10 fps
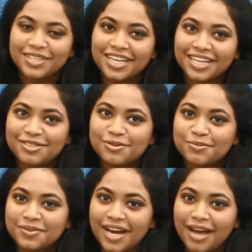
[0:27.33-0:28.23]
They're like
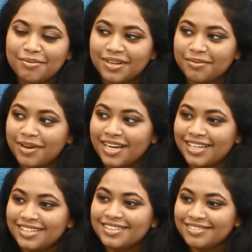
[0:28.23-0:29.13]
super happy about
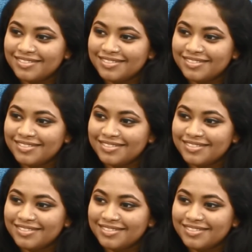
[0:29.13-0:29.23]
it.